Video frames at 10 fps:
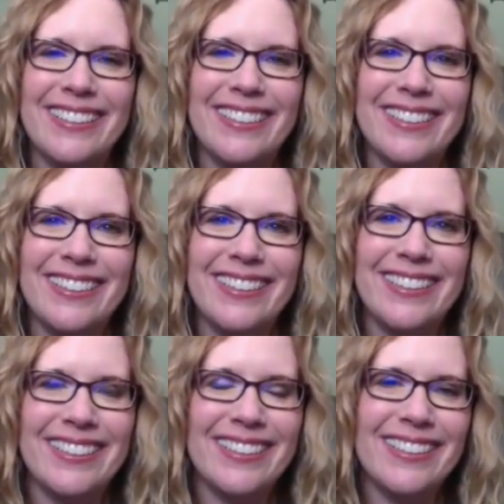
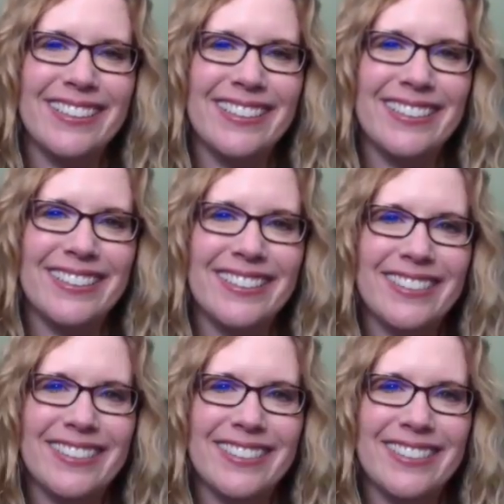
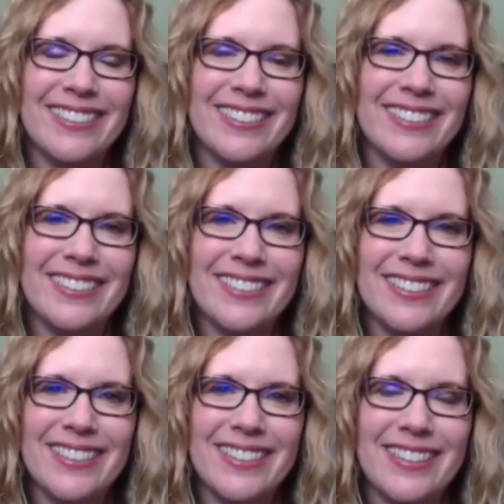
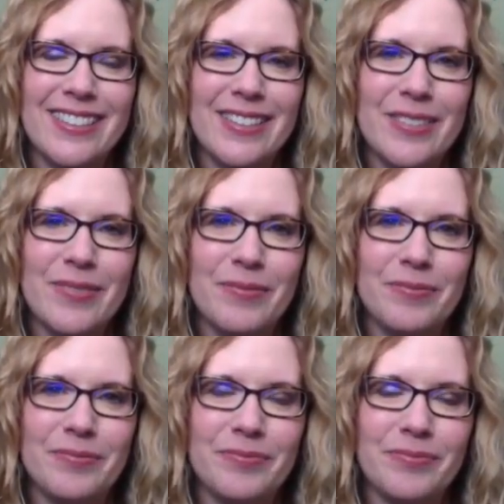
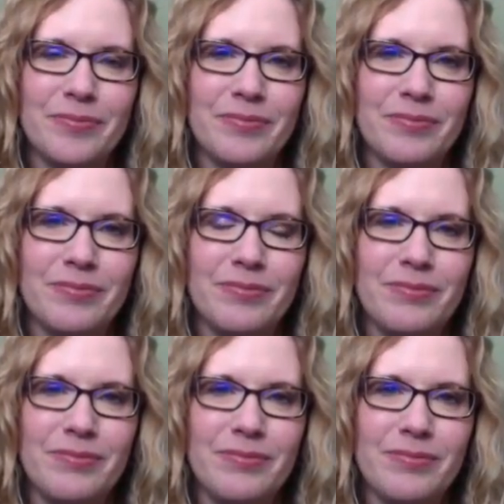
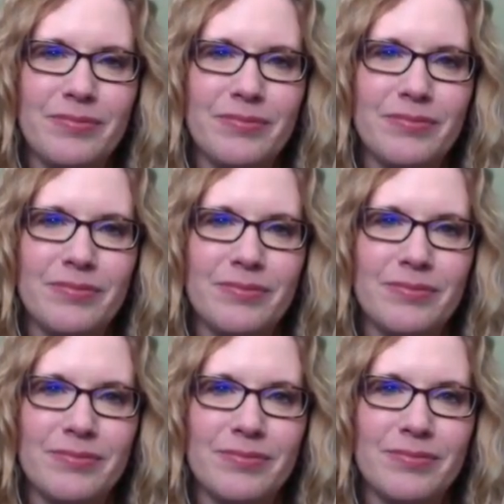
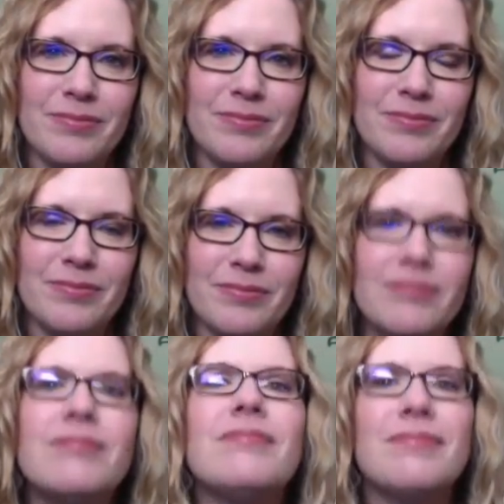
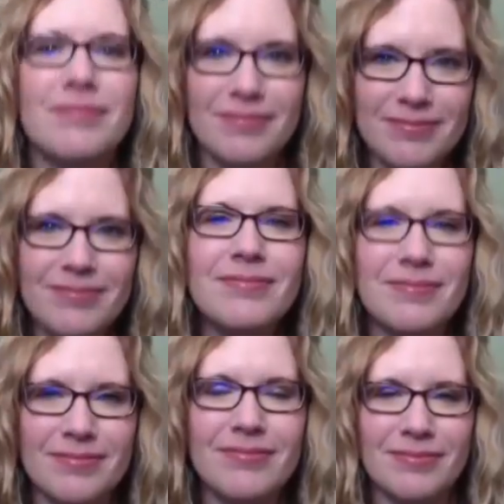
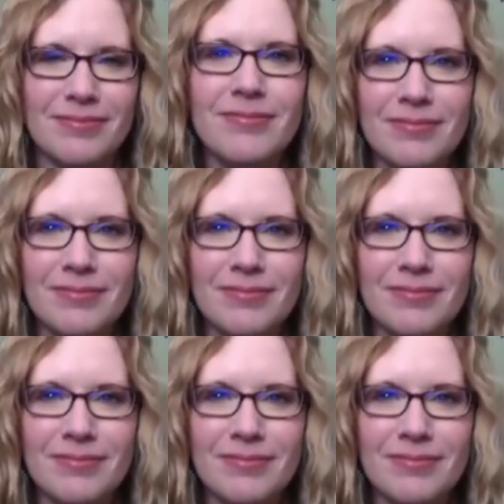The person shown says nothing.